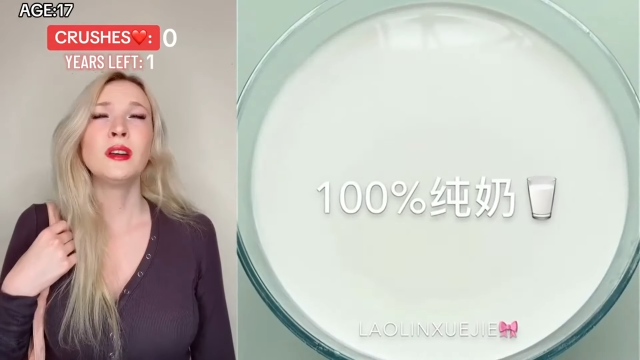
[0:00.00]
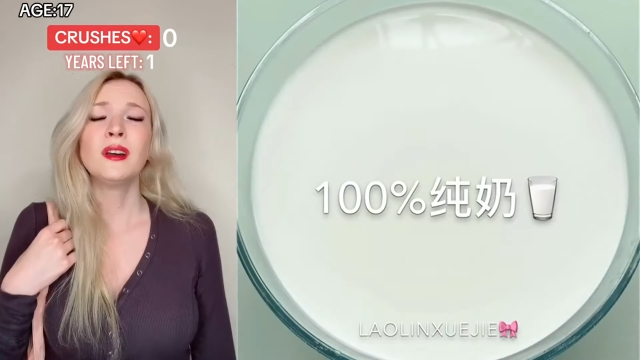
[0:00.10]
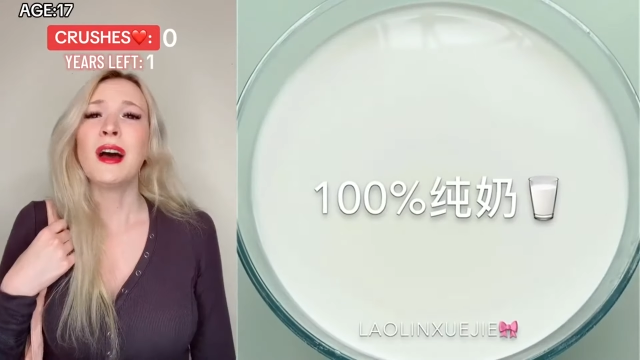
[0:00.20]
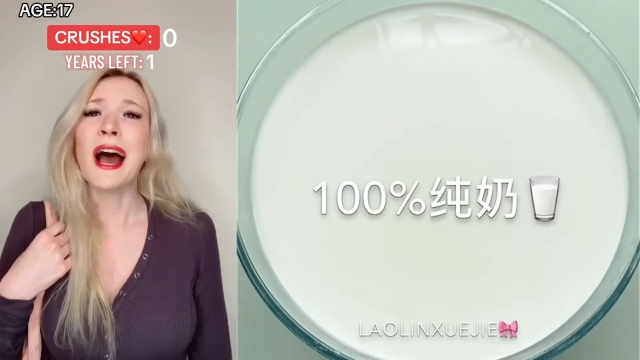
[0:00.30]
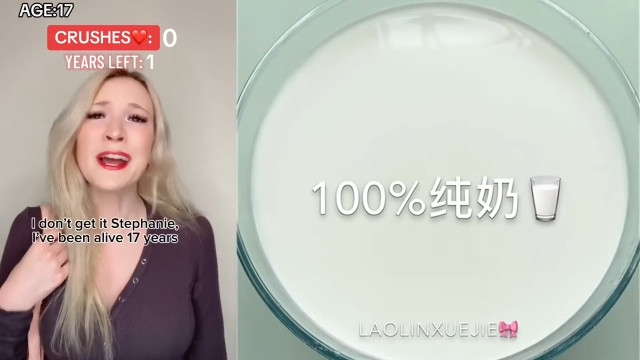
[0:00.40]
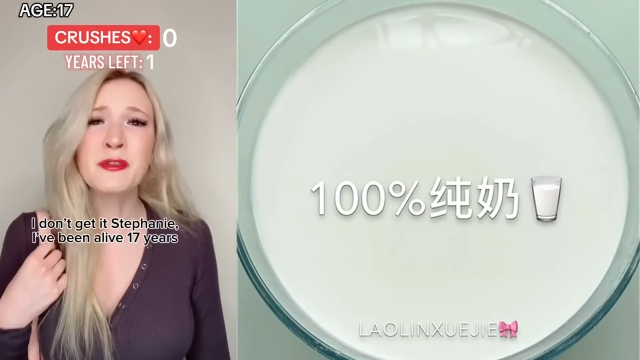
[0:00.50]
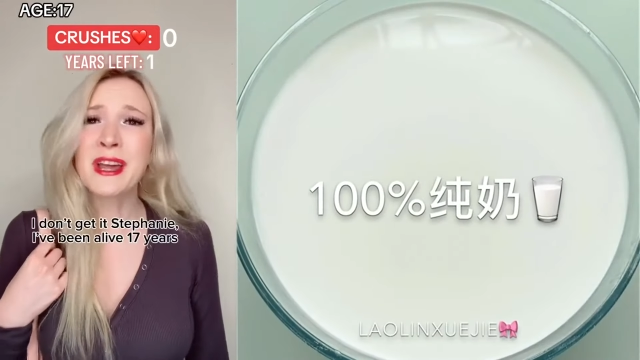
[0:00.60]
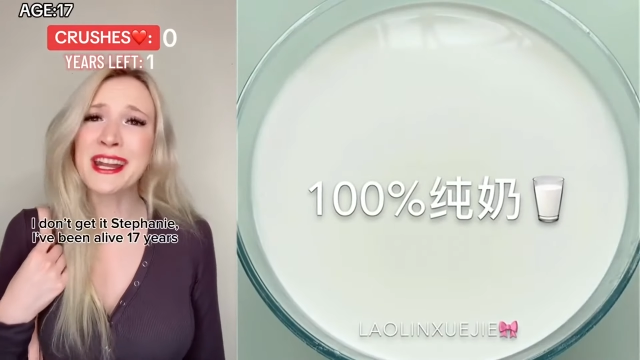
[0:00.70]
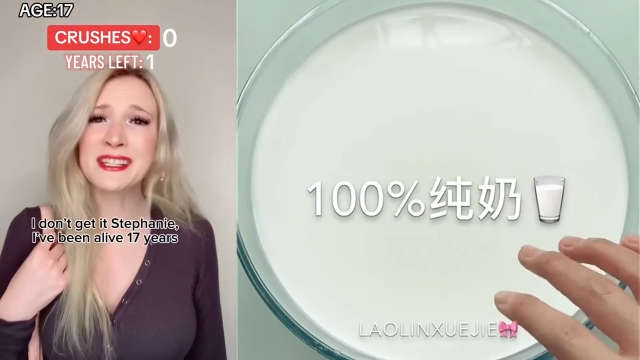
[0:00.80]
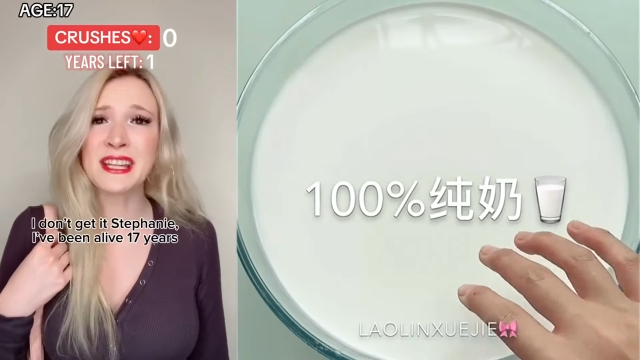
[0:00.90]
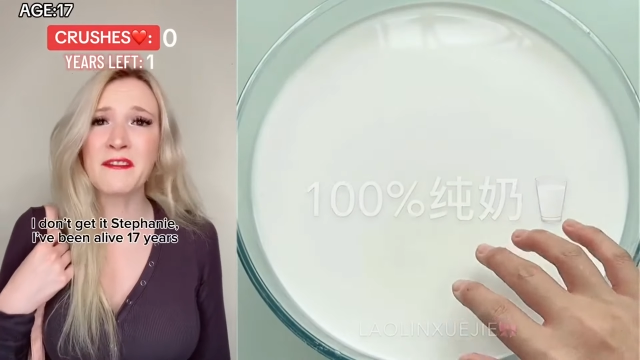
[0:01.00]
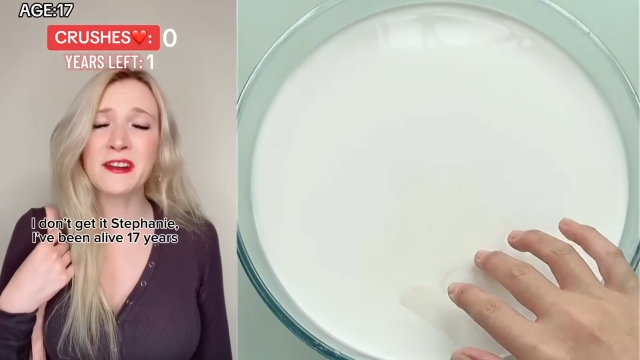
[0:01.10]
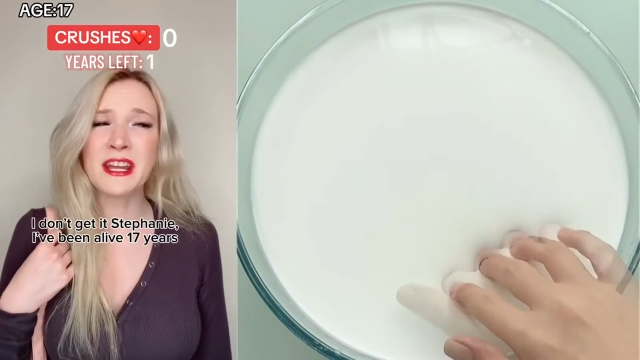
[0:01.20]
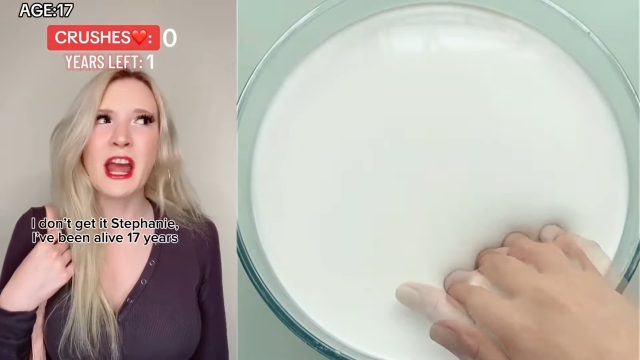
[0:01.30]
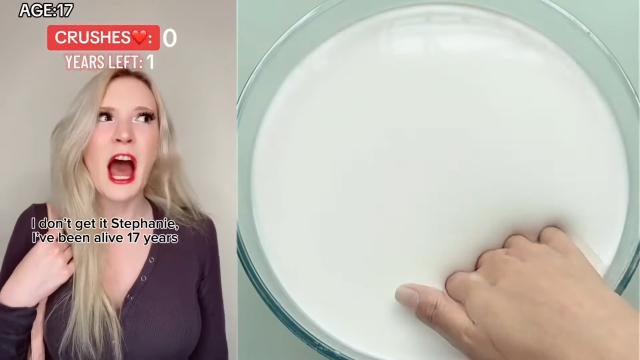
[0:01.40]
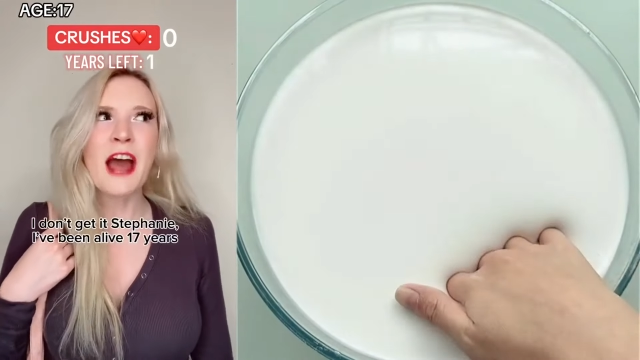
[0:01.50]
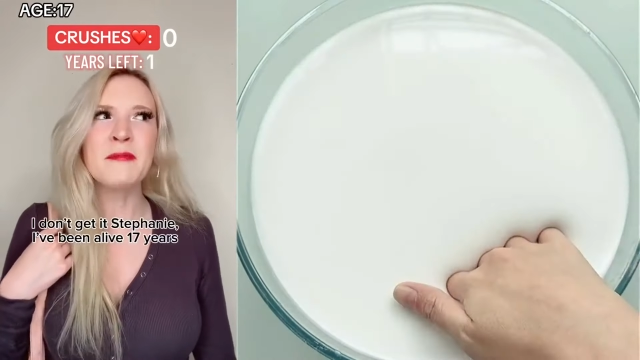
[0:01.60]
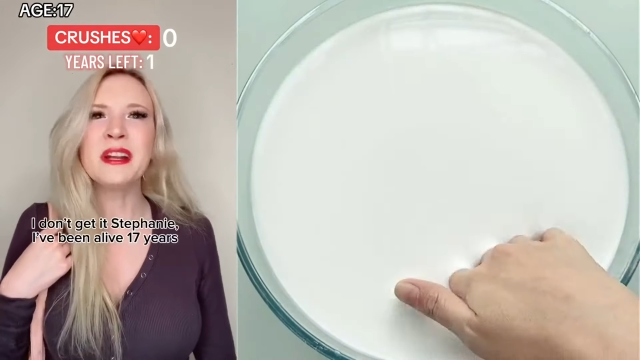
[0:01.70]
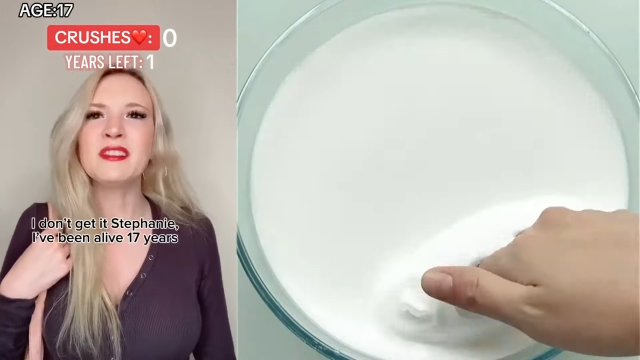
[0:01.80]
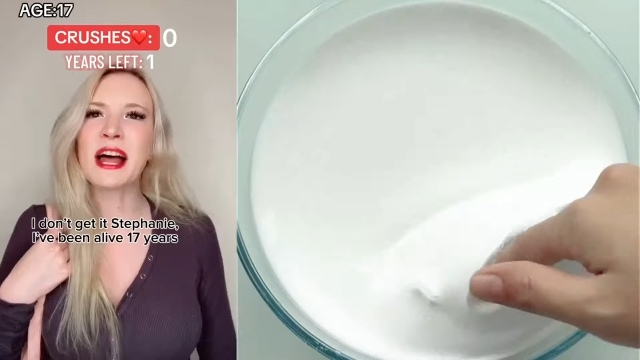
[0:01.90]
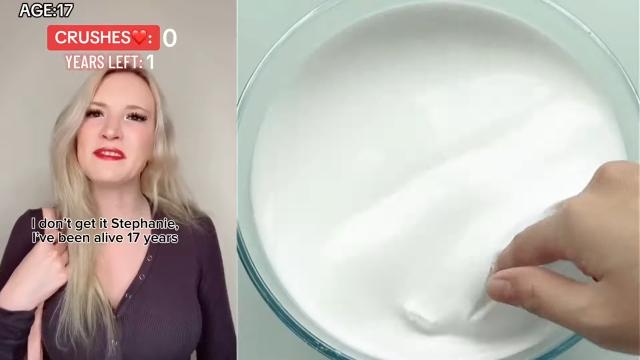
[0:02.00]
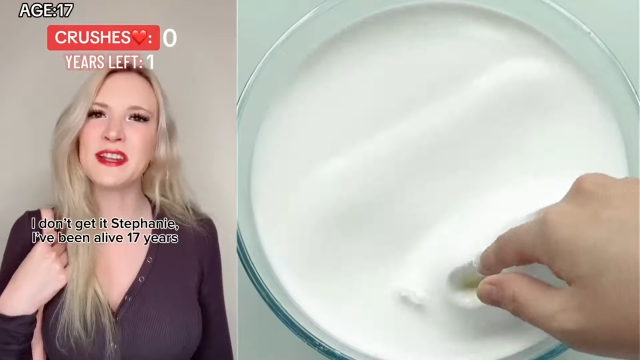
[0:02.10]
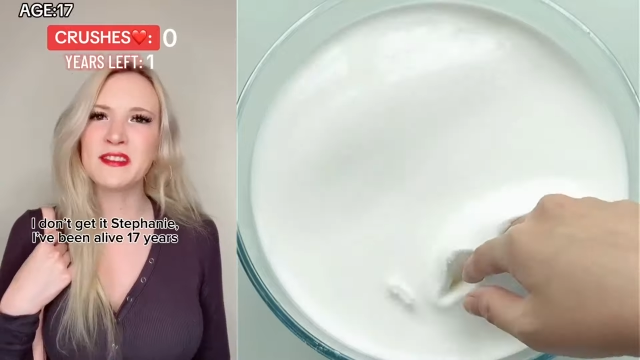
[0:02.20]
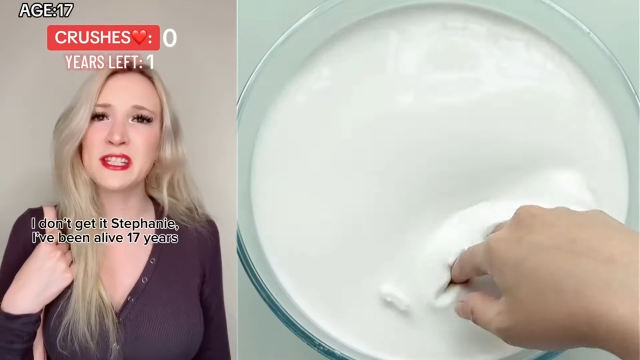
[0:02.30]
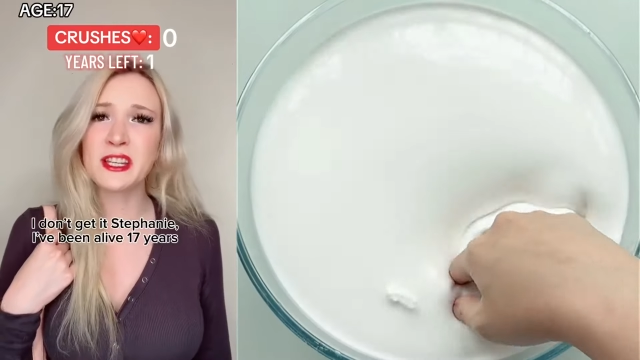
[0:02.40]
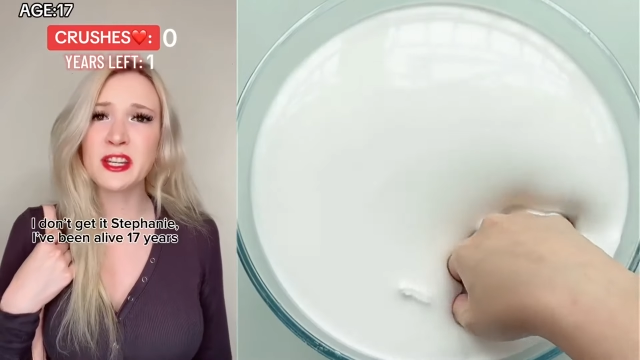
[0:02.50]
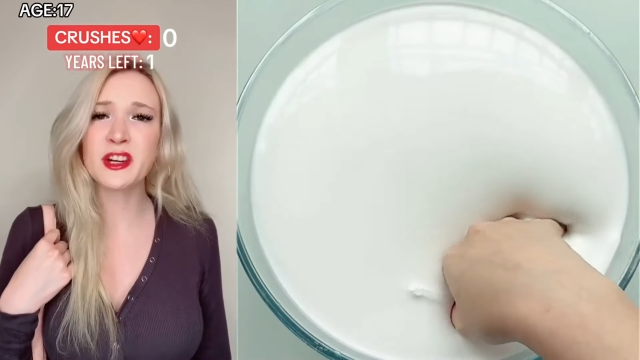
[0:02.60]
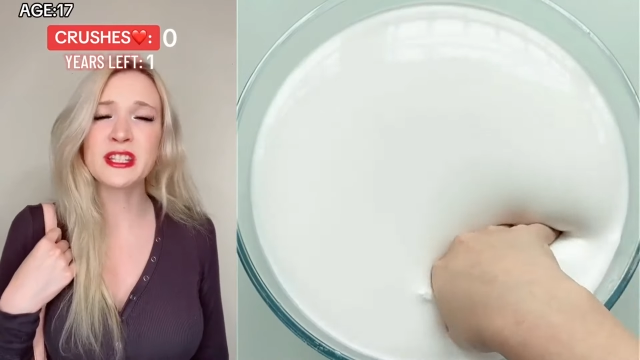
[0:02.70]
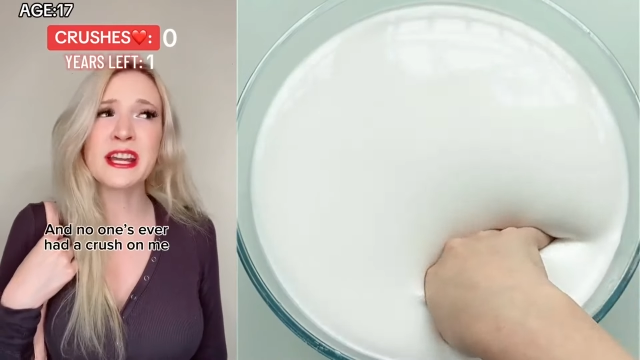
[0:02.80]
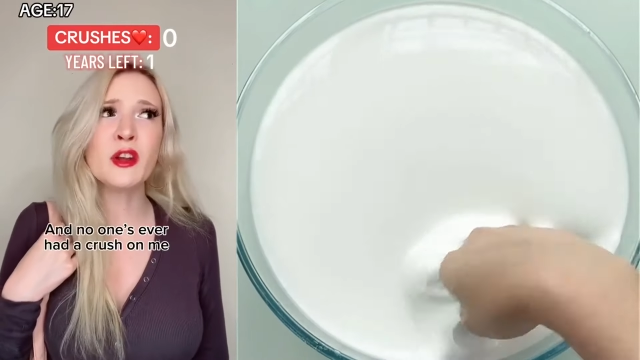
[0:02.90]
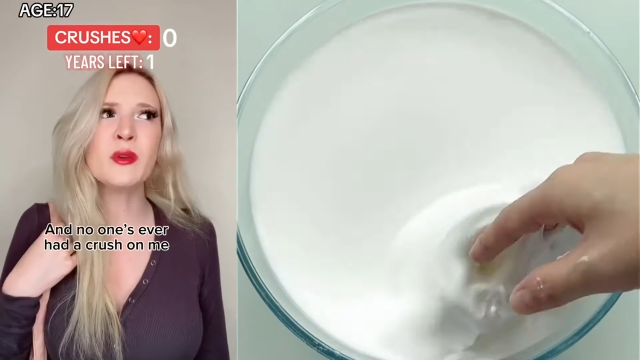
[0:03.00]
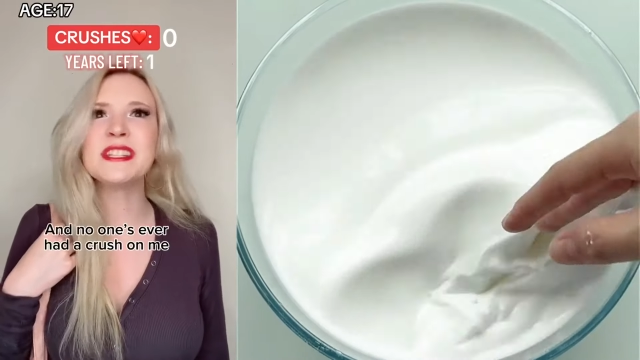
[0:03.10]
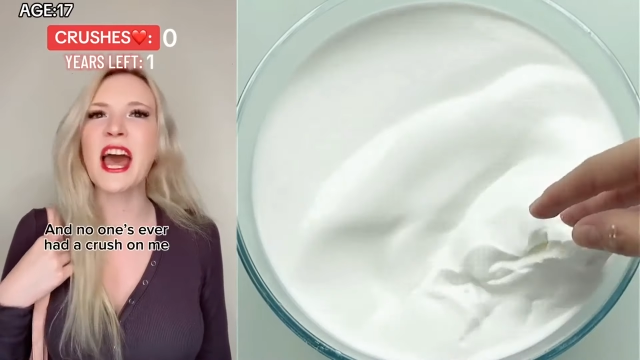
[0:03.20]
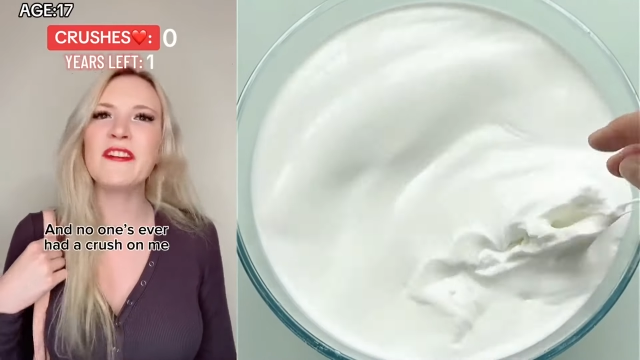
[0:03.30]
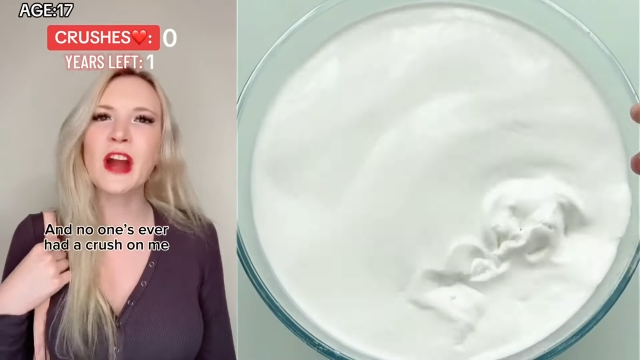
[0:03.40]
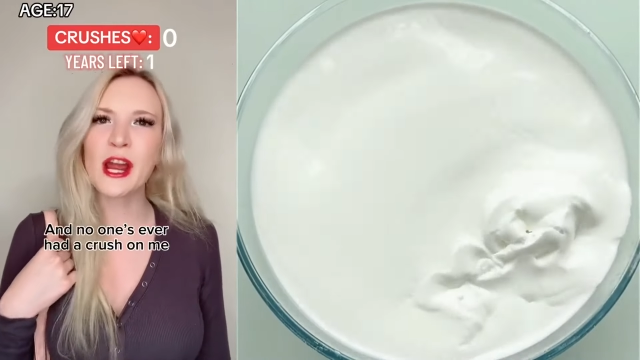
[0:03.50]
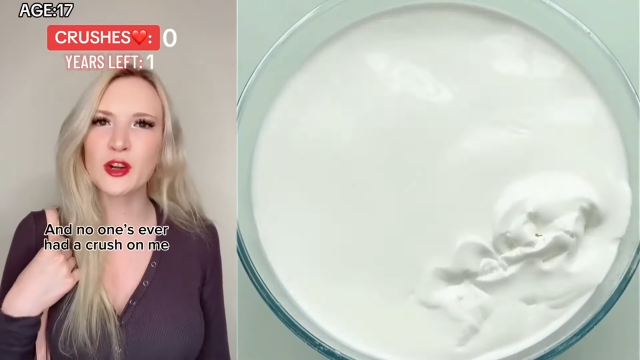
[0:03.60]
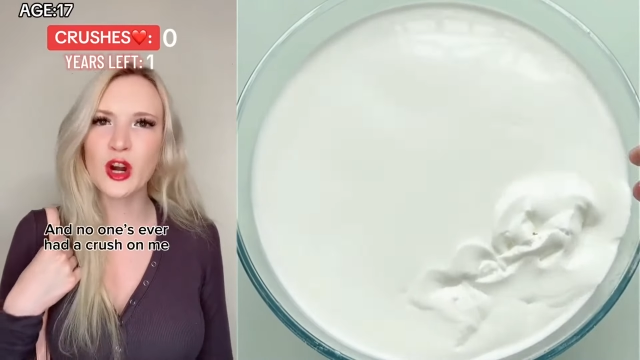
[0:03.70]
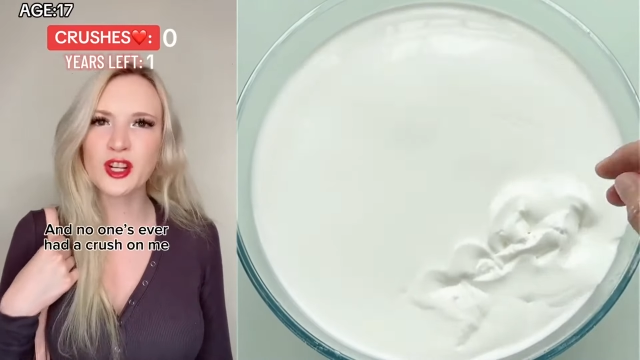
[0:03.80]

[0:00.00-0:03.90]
I don't get it, Stephanie. I've been alive 17 years, and no one's ever had a crush on-